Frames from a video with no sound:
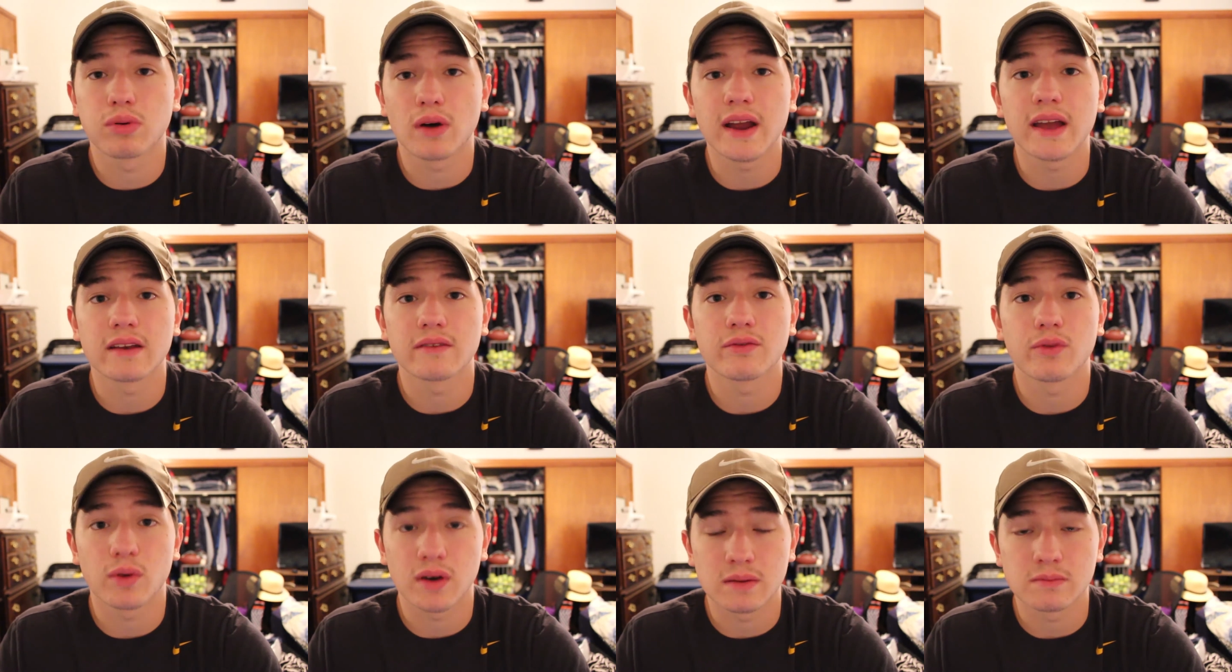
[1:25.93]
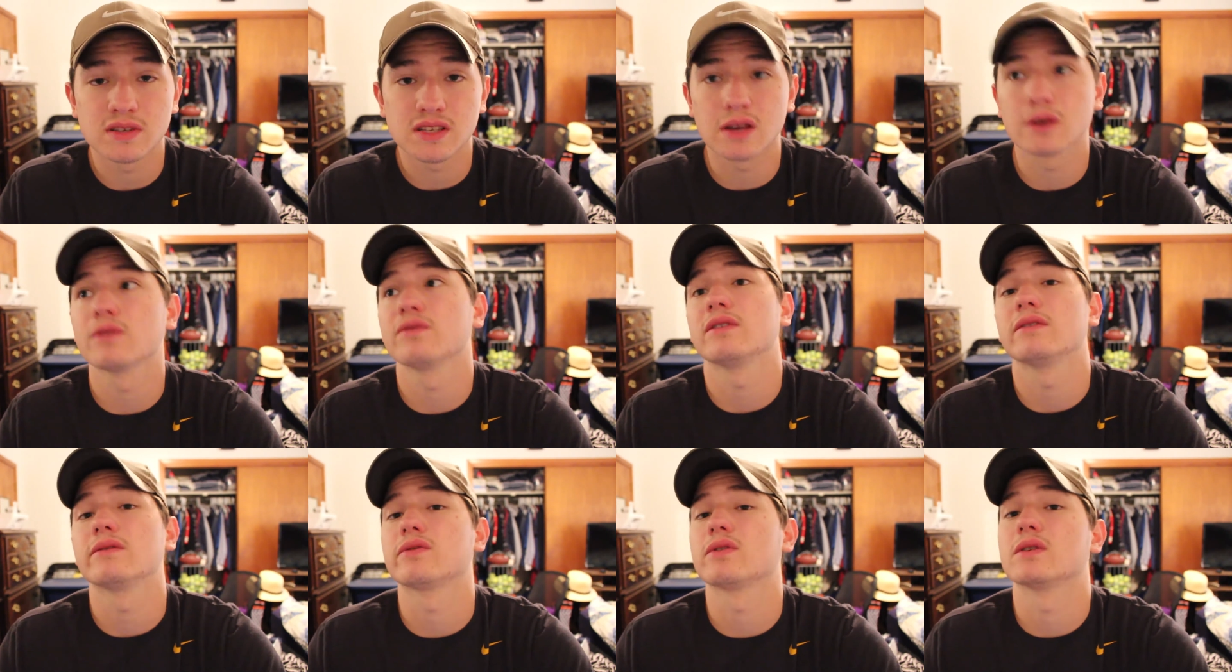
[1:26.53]
brand for
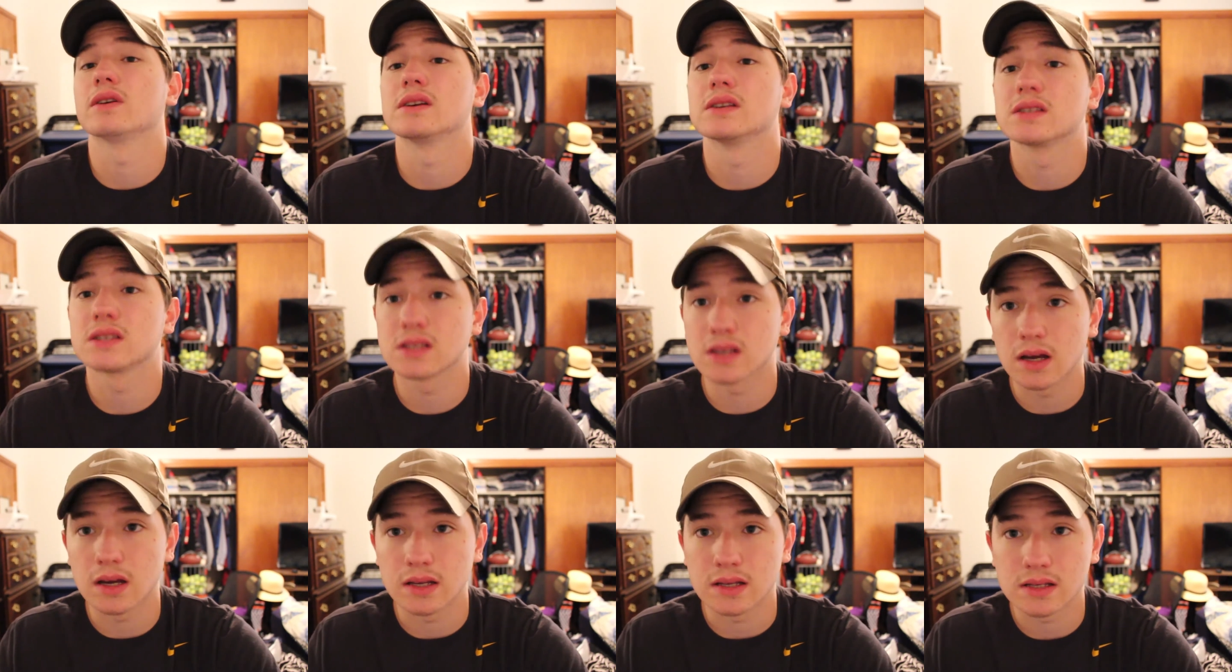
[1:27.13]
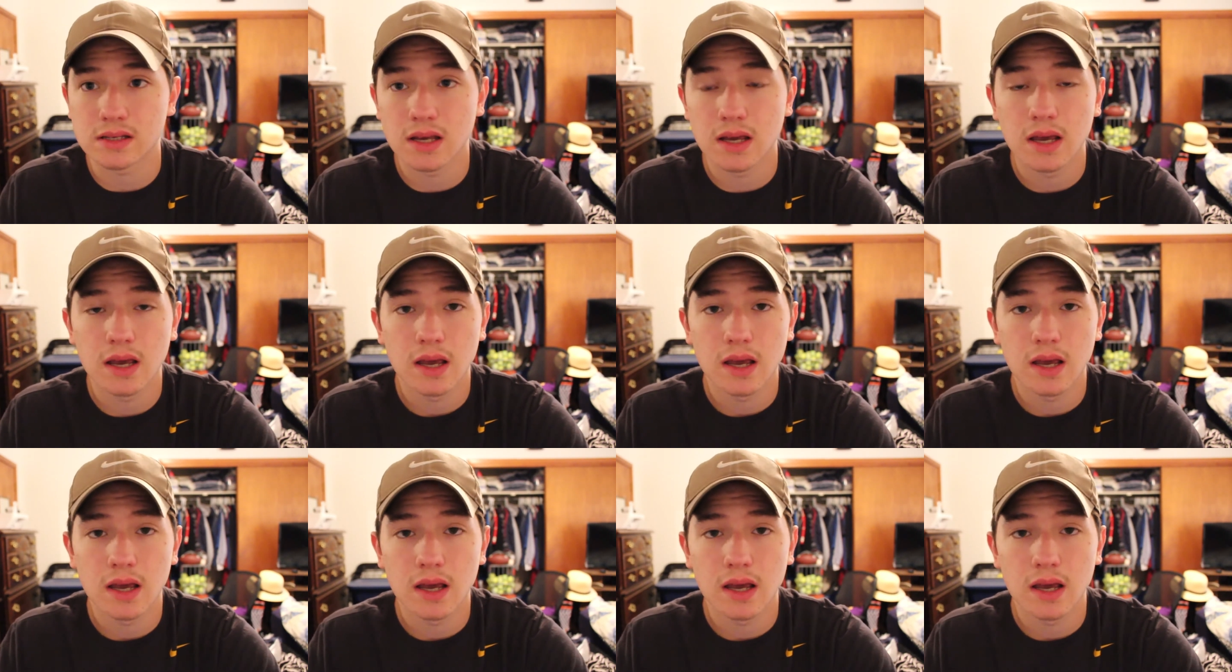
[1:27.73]
himself and for his sons.